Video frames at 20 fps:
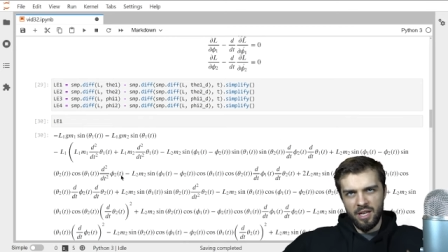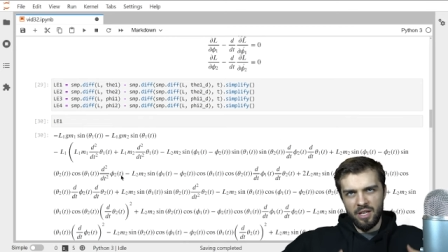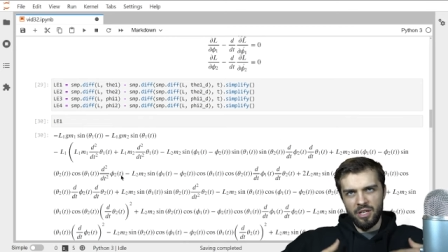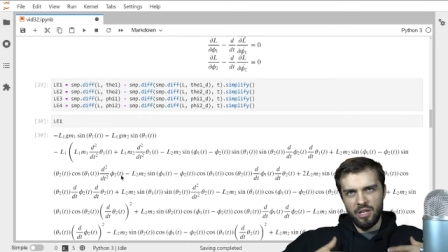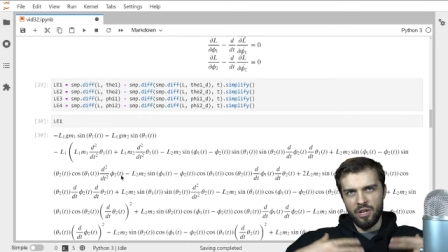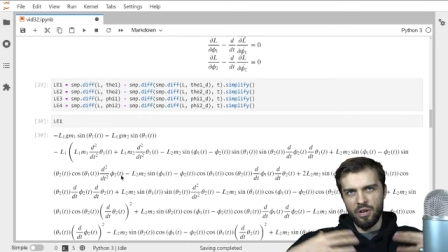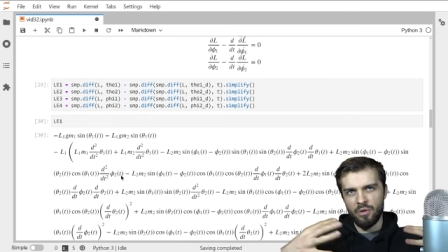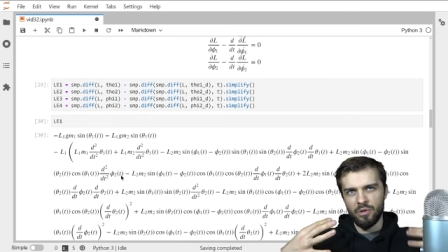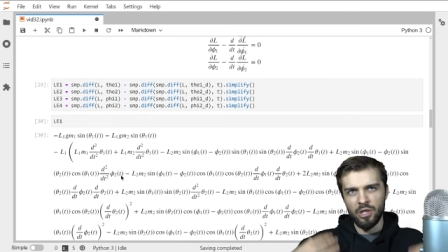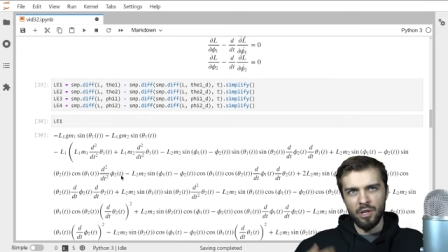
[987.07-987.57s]

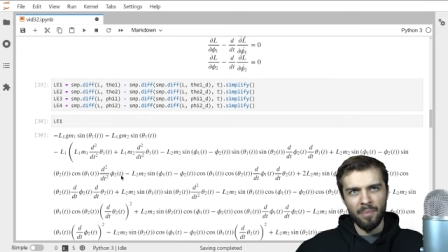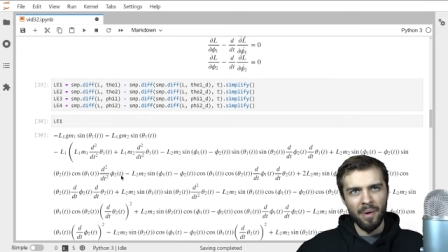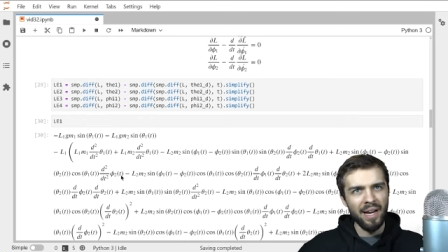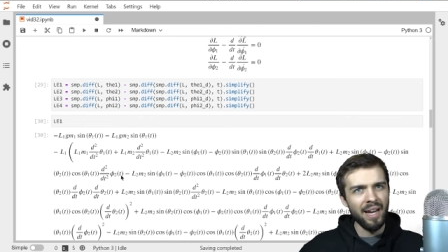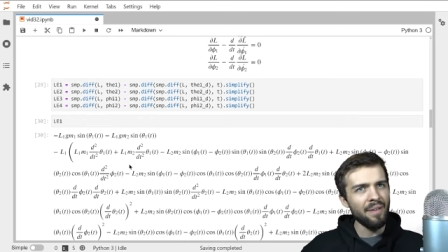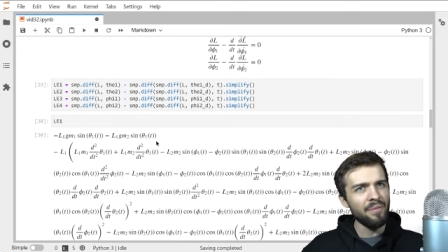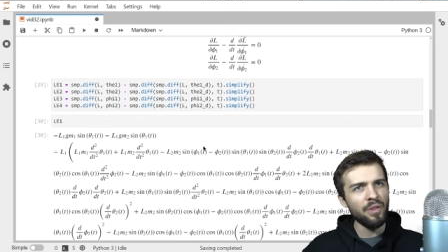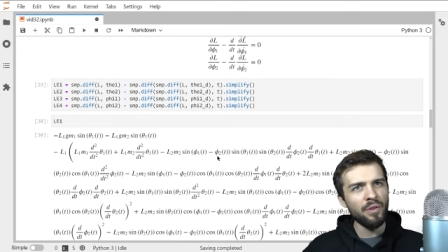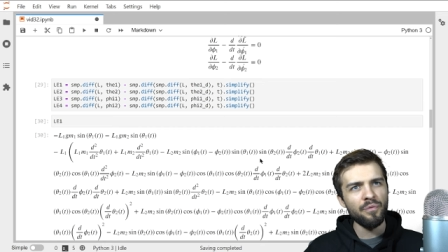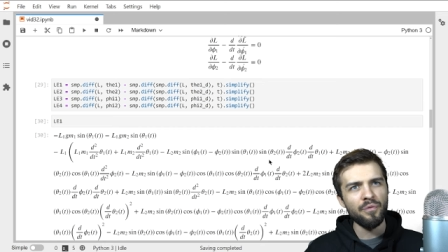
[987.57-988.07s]
you know, you
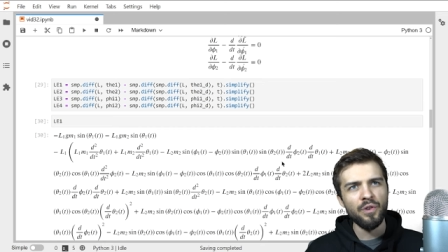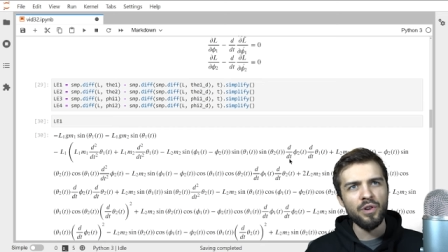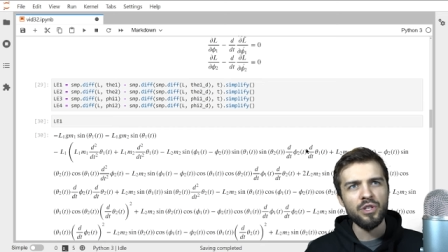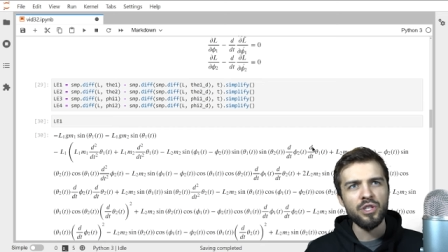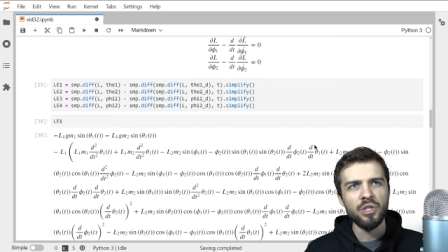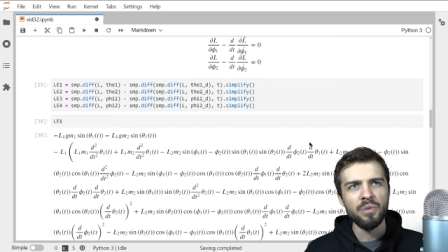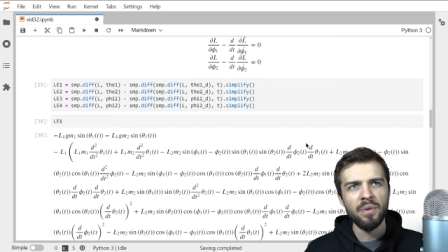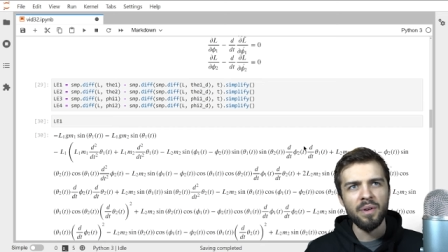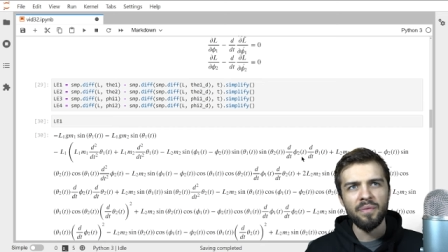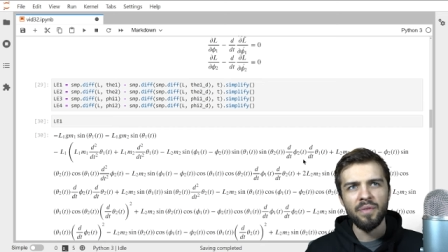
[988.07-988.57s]
might have the
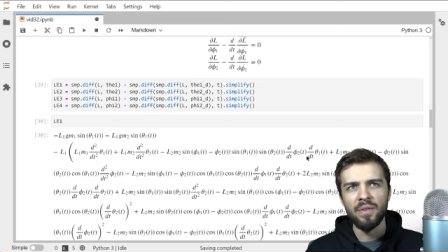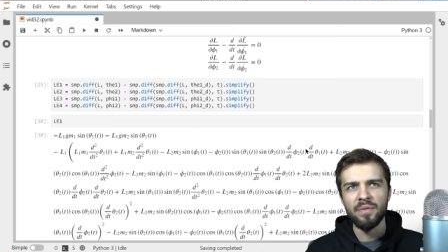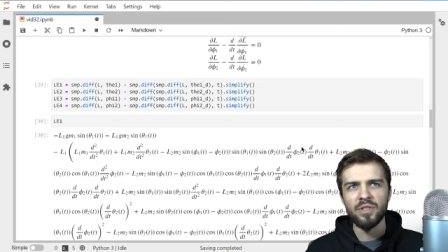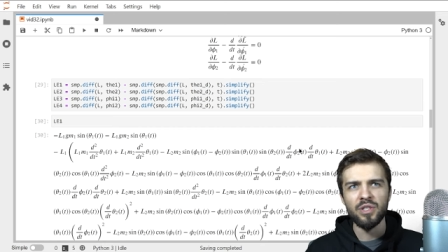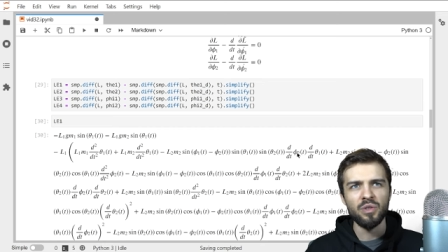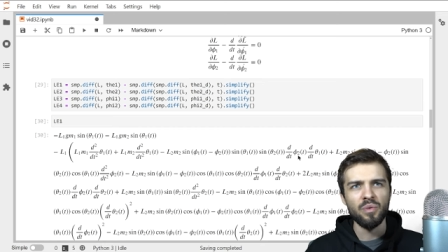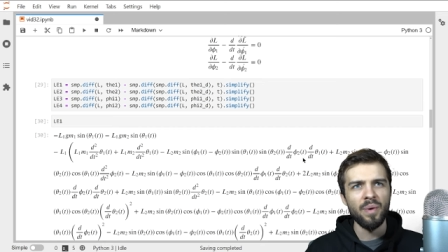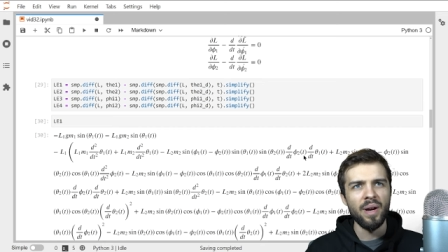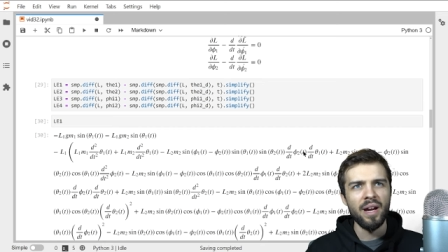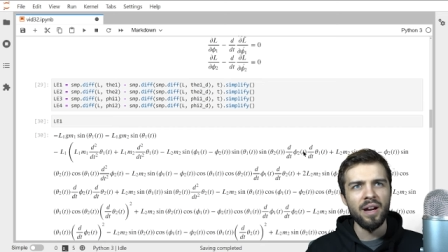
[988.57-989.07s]
first derivative
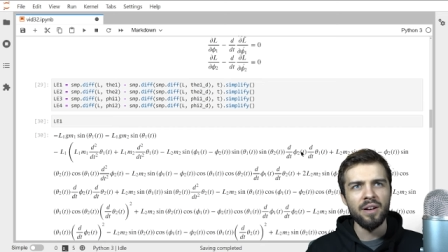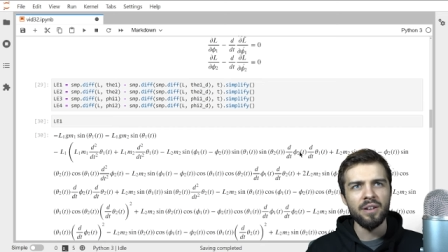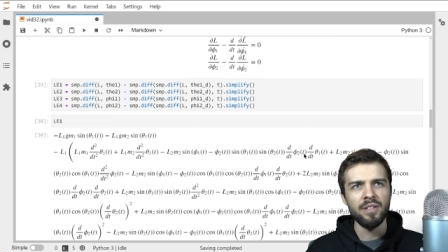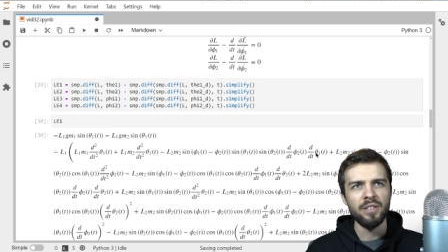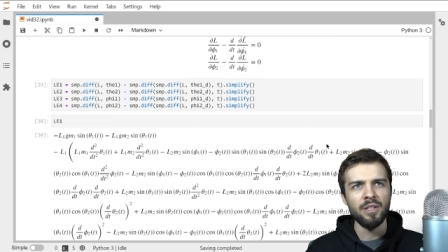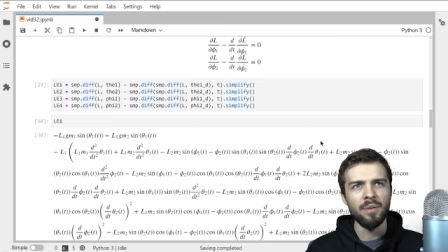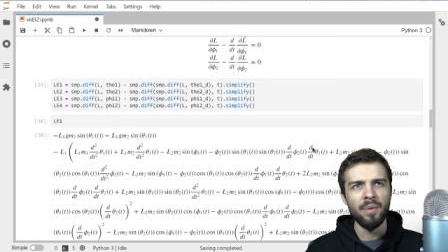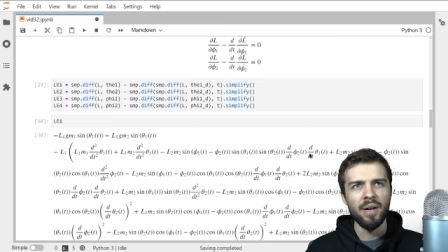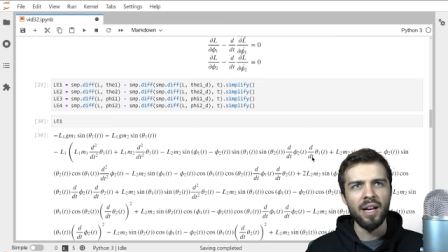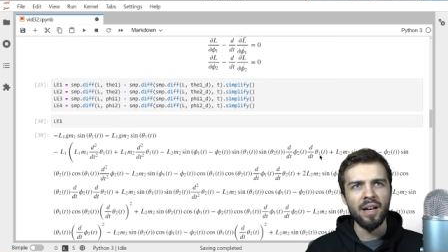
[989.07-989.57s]

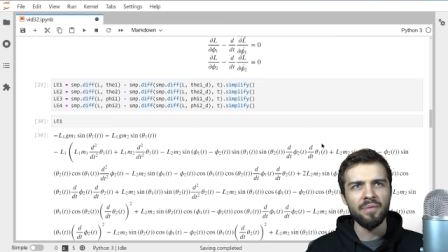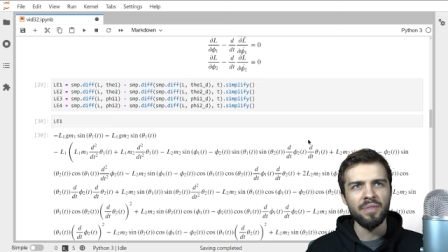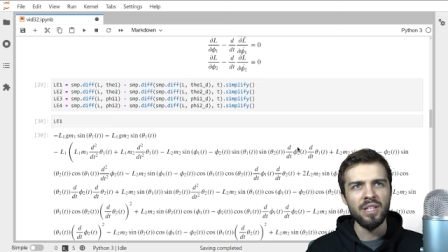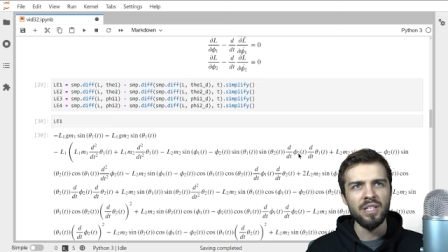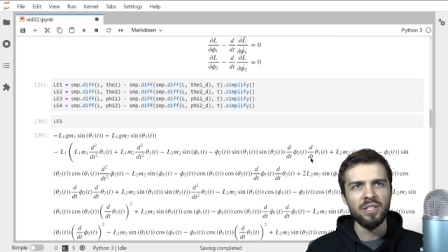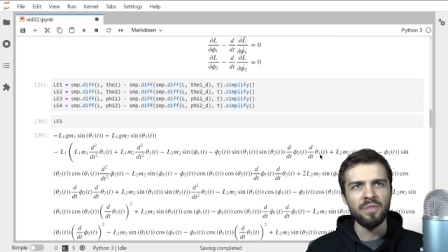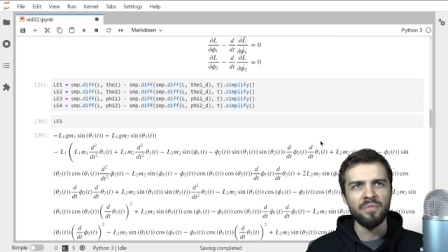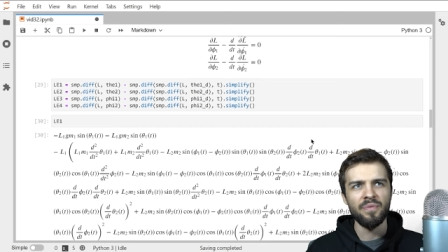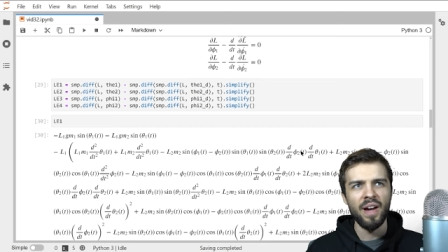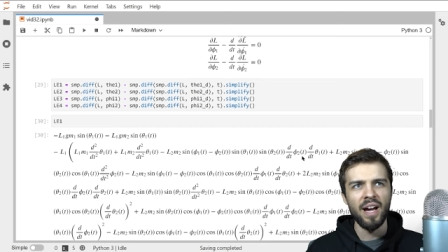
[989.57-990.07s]
squared, you might have
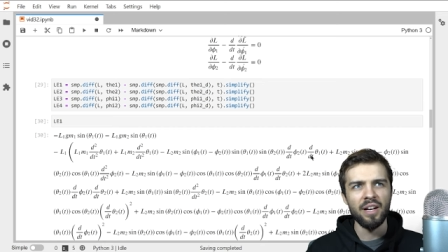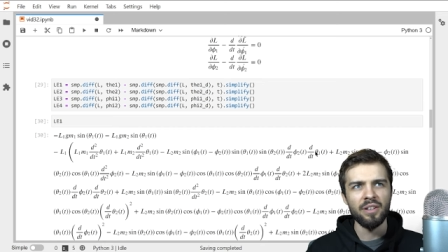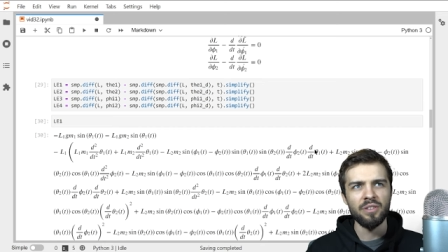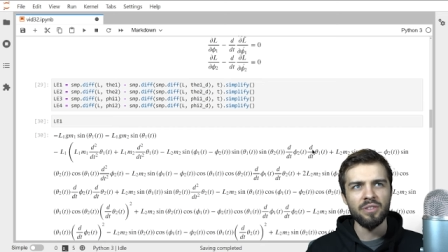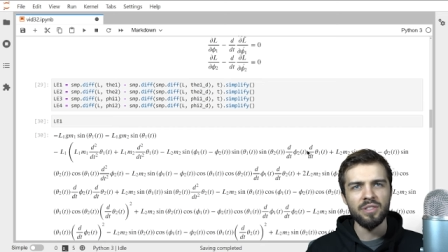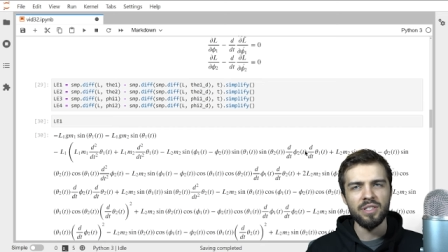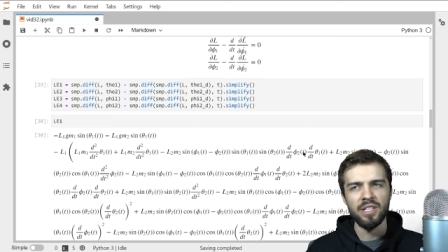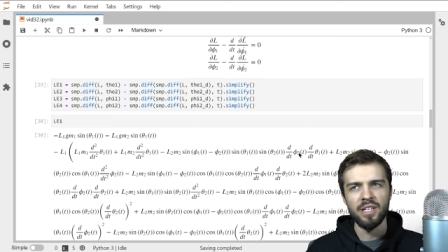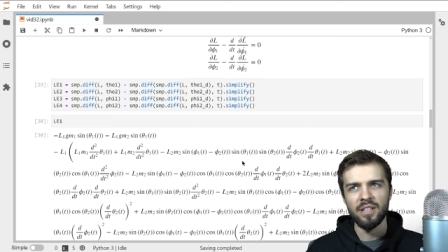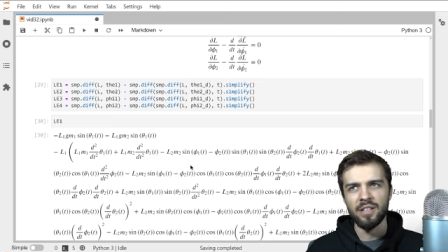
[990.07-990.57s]
these
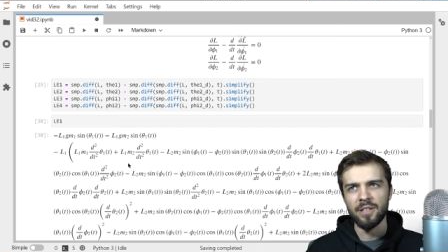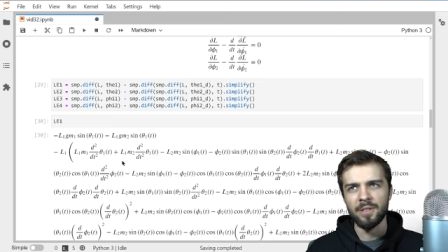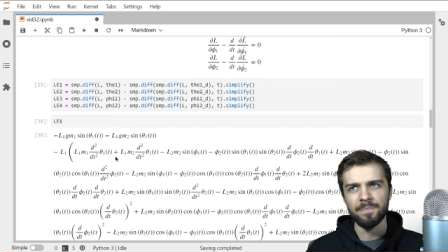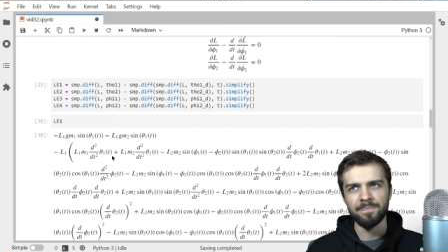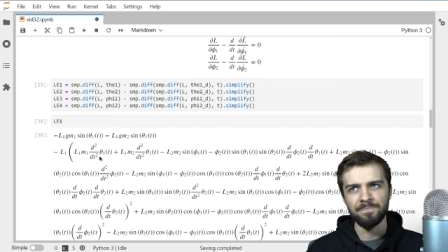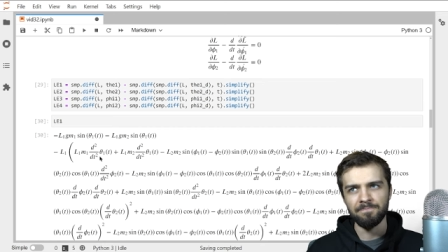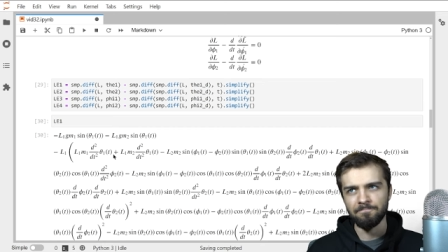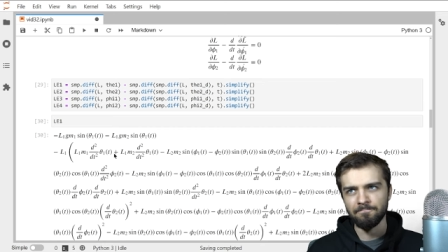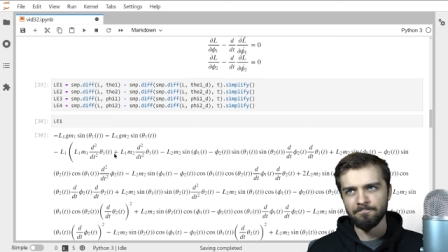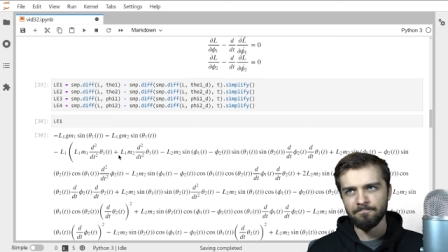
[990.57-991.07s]
factors here.